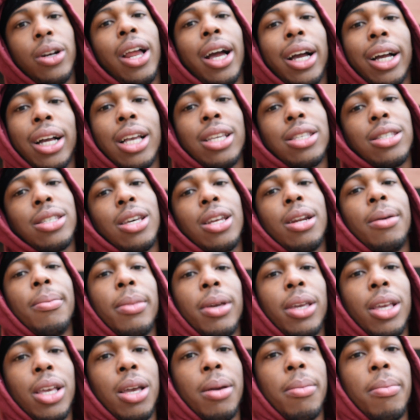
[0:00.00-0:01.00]
Like I said, I'm
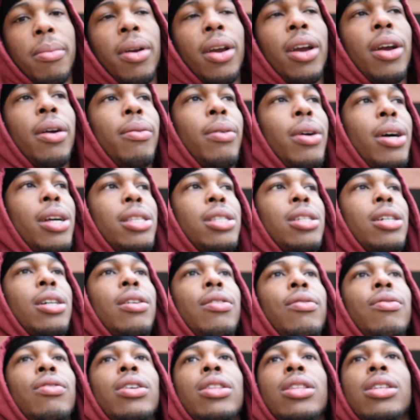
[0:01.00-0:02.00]
gonna get married when I
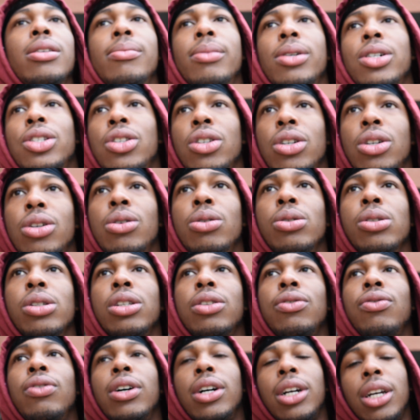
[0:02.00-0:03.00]
turn 50. But she cool
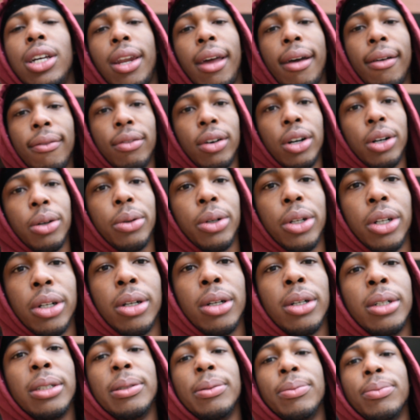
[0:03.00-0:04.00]
as fuck and I fuck with
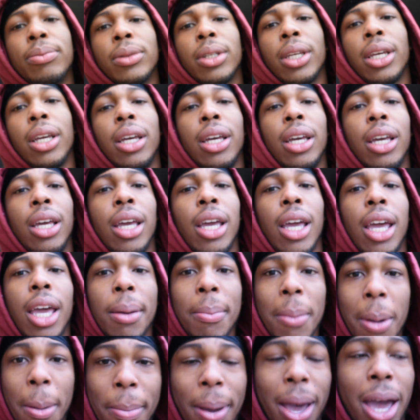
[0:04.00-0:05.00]
her.
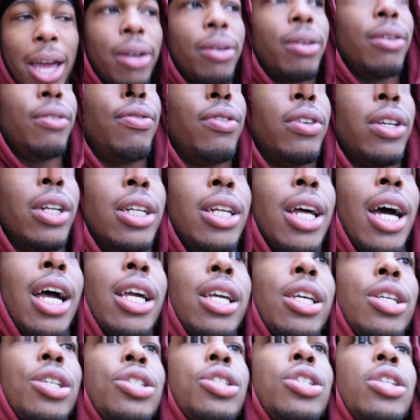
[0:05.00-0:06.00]
And my battery finna die
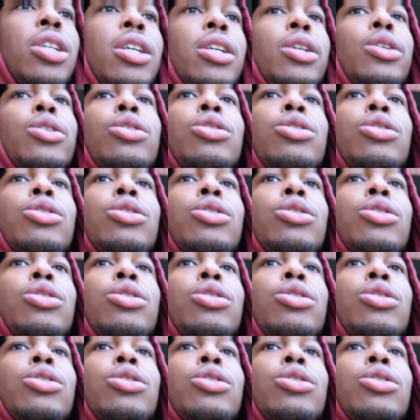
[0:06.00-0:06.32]
and shit.